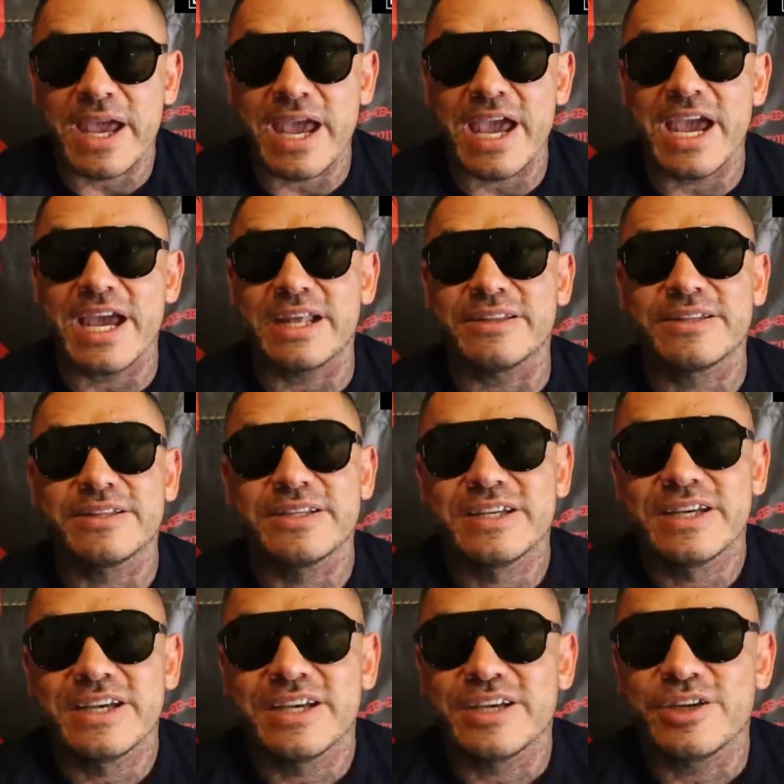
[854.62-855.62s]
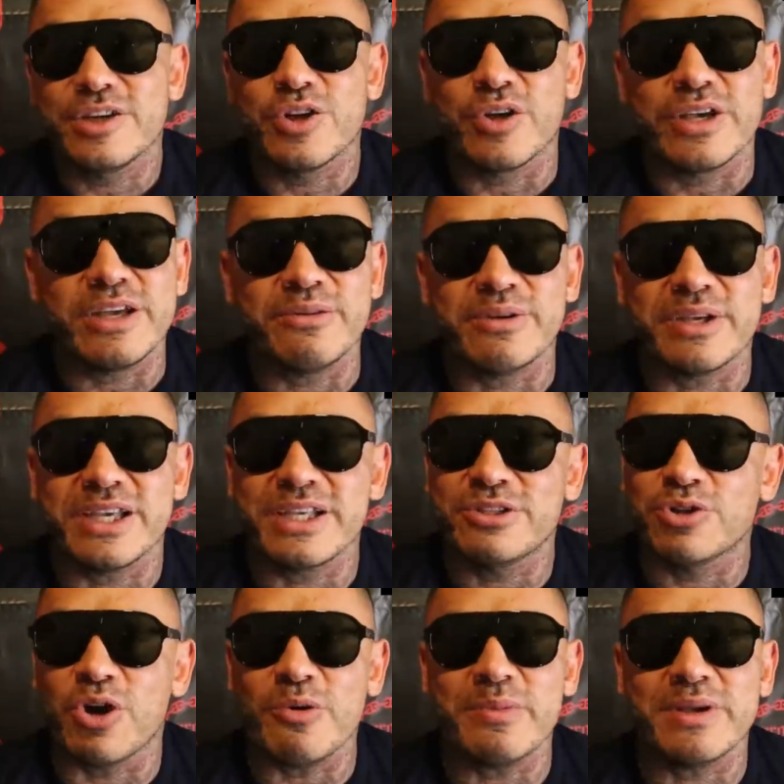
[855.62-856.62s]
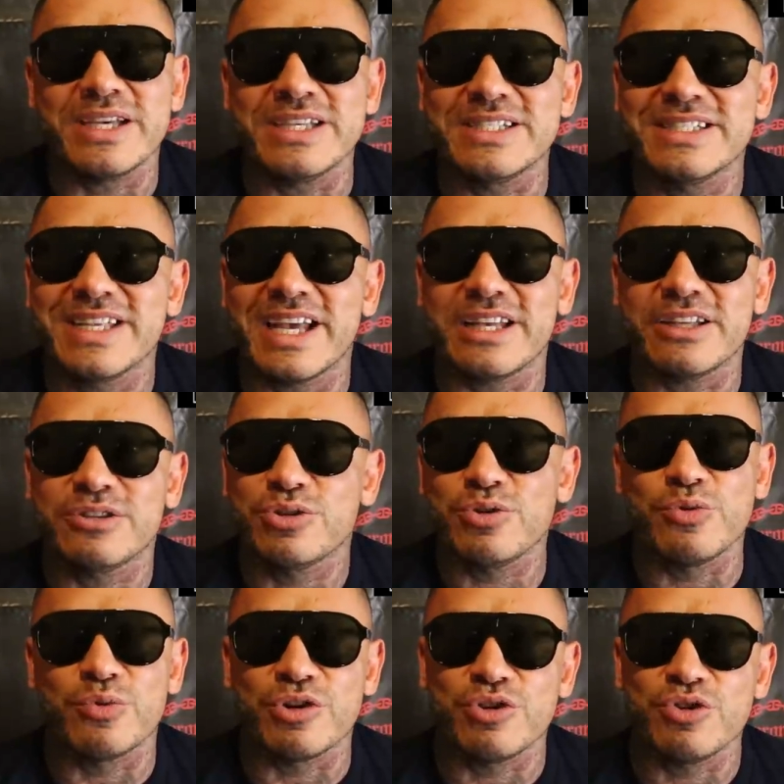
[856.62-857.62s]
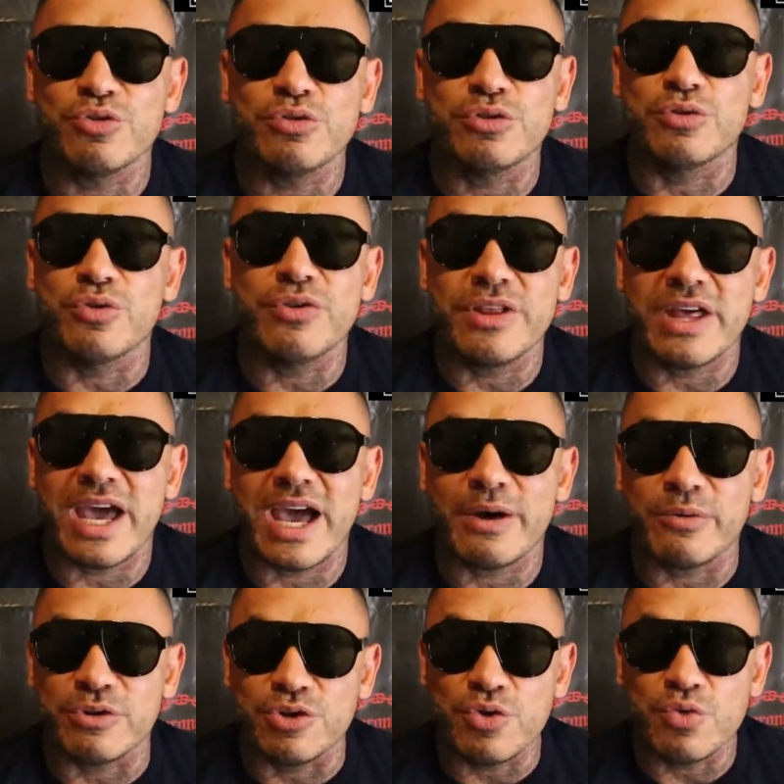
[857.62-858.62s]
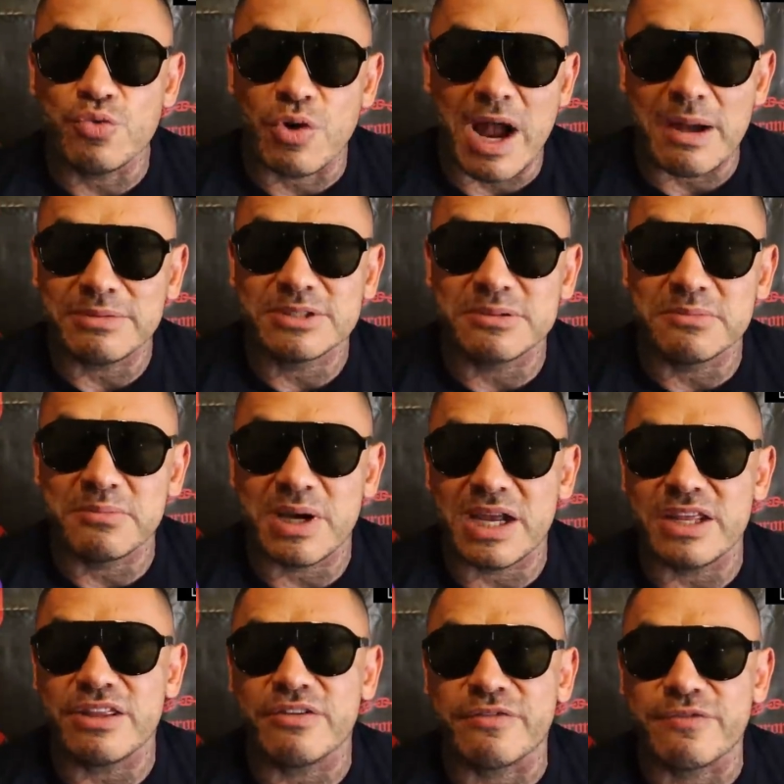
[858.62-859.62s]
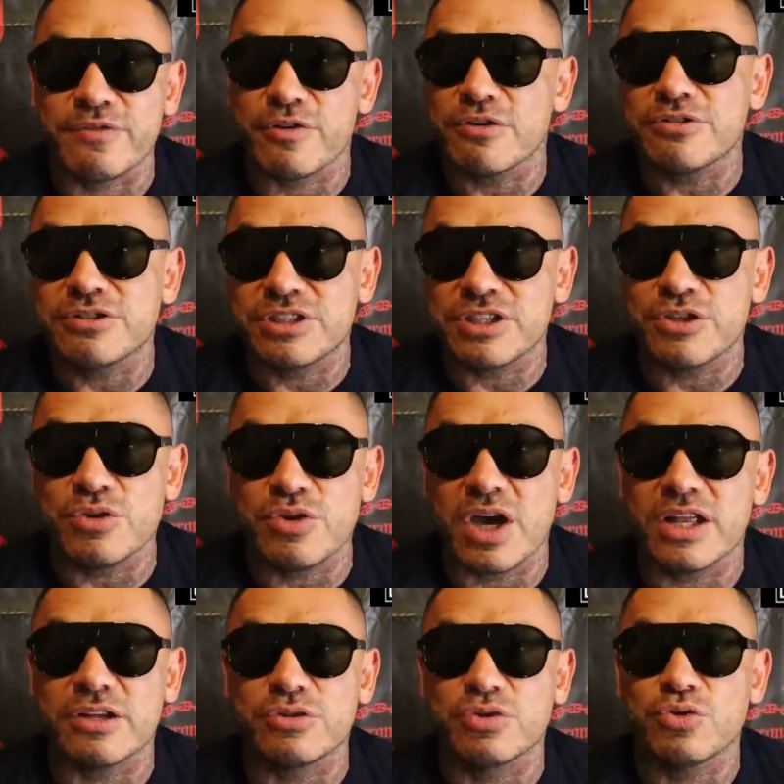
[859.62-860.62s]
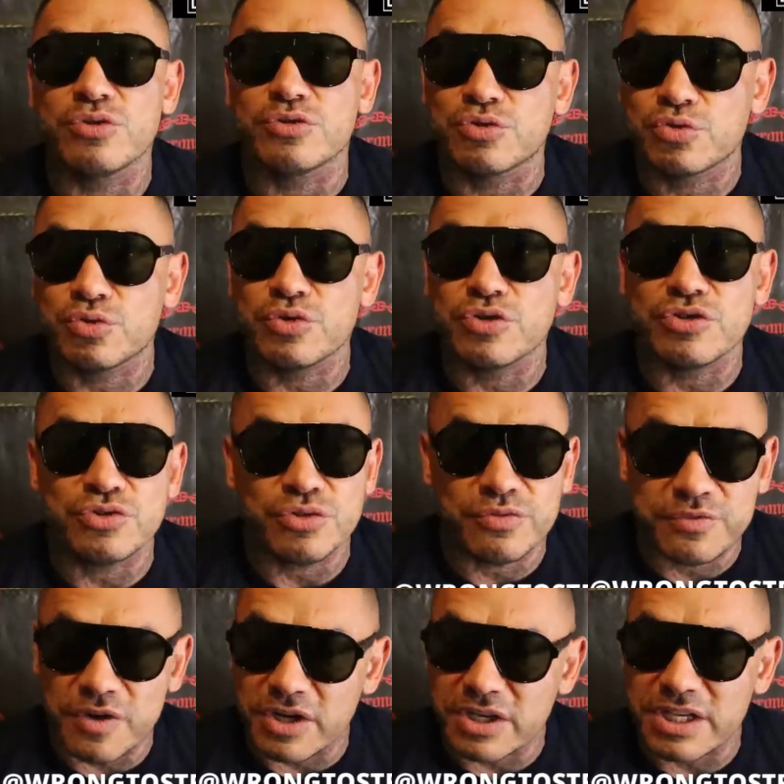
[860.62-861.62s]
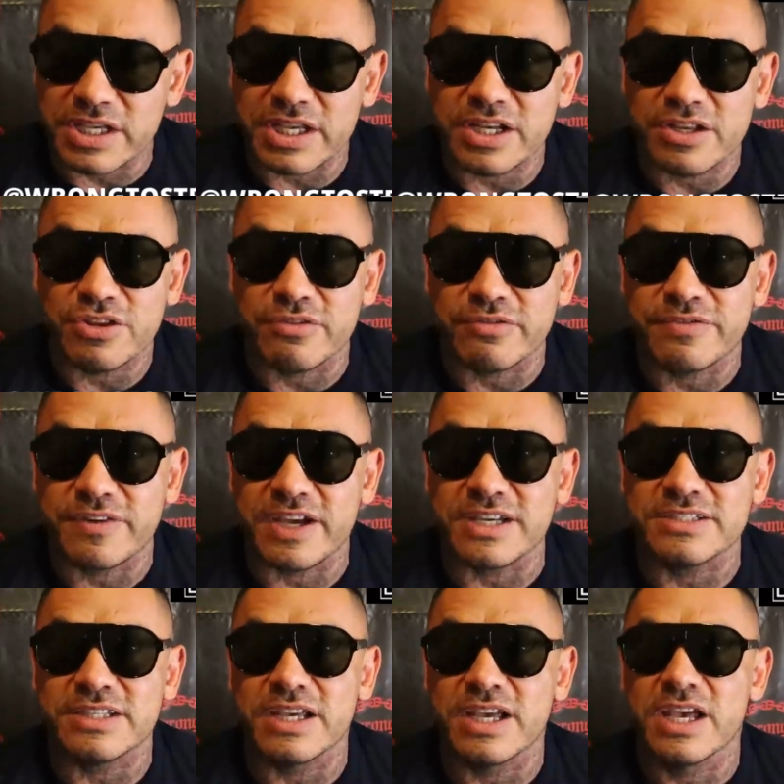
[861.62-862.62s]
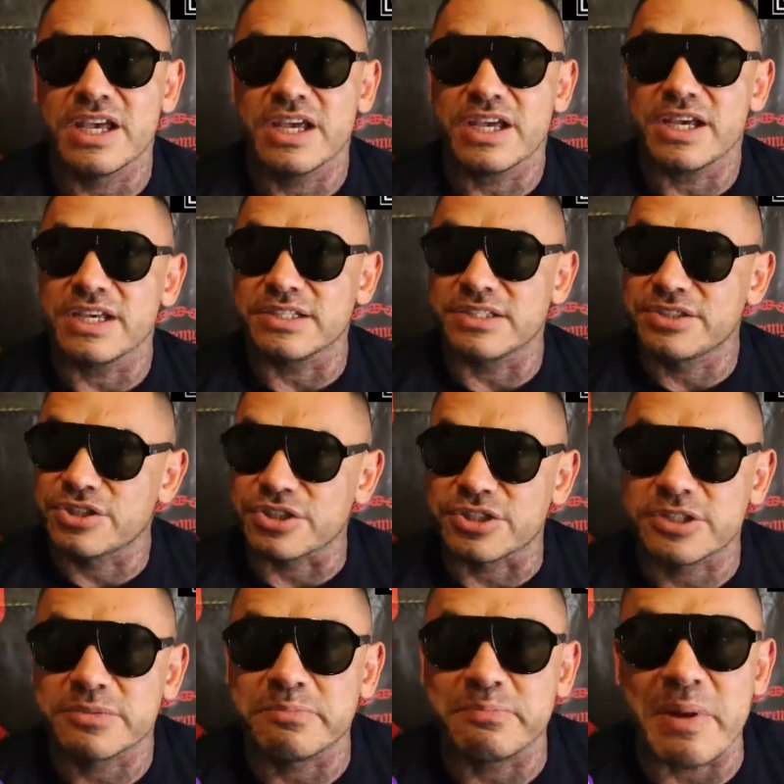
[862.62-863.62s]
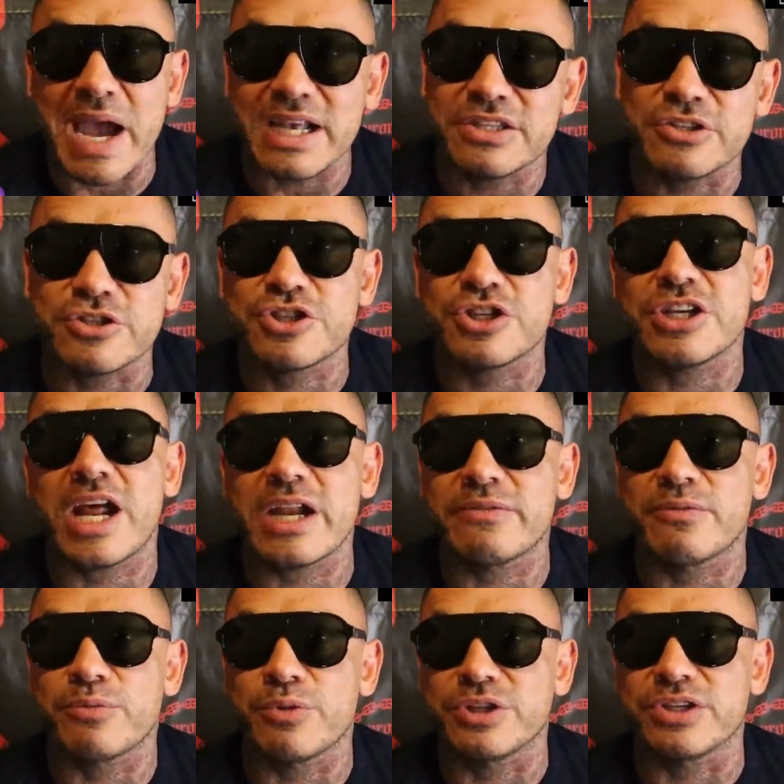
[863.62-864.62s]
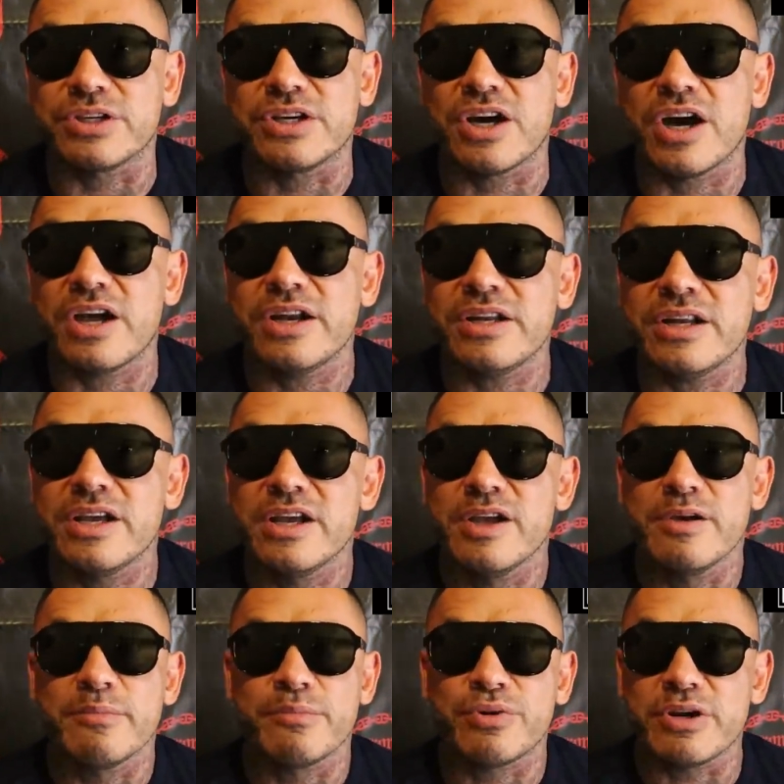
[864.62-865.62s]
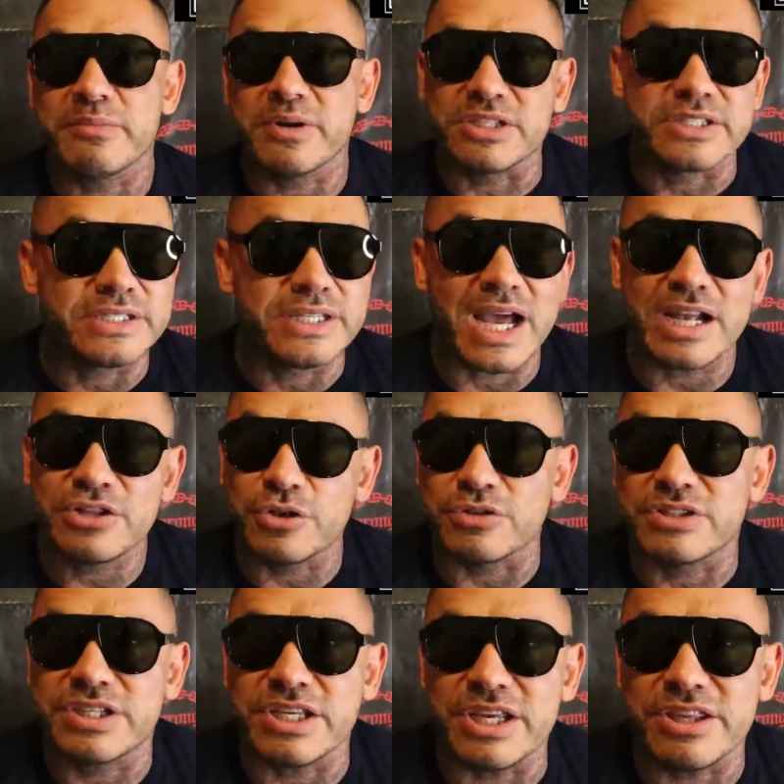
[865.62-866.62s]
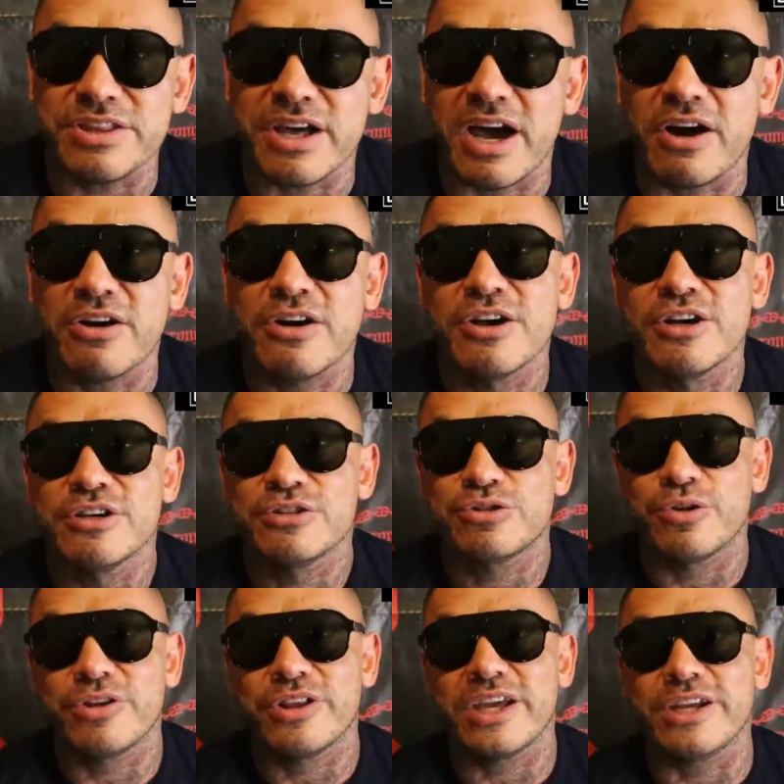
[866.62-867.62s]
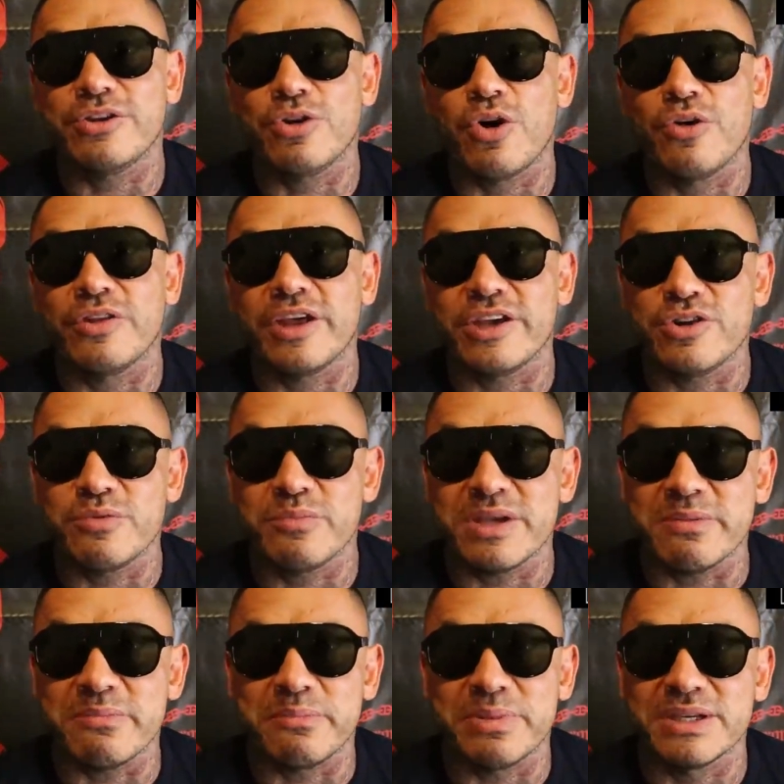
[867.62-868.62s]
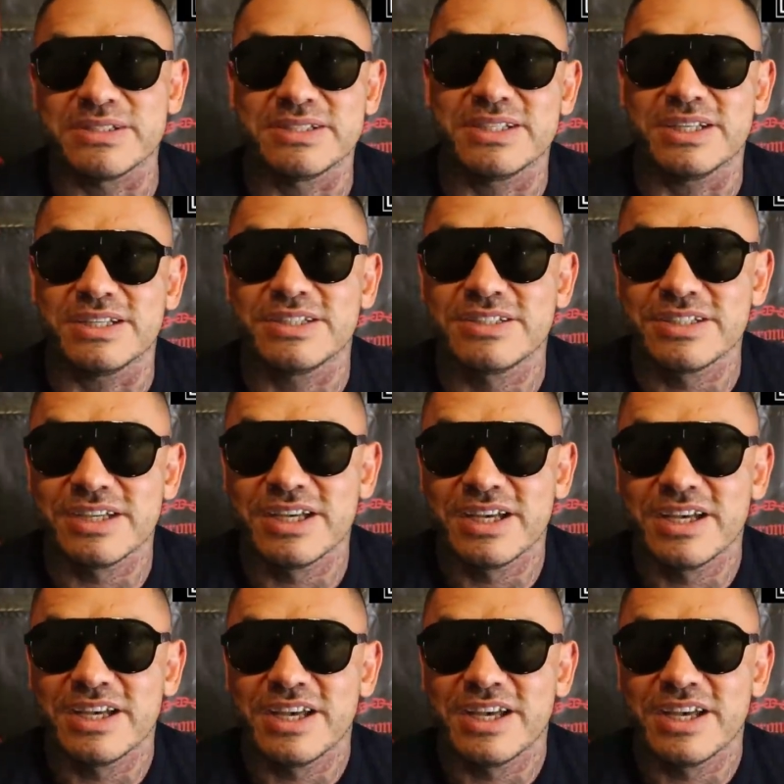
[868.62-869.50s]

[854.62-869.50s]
And you know, he he told me he's like, dude, when you do that, when you rob somebody, the first thing you gotta do as soon as you fucking get in their face is just smack the shit out of them with the gun, pretty much knock their teeth out so they know that you mean business.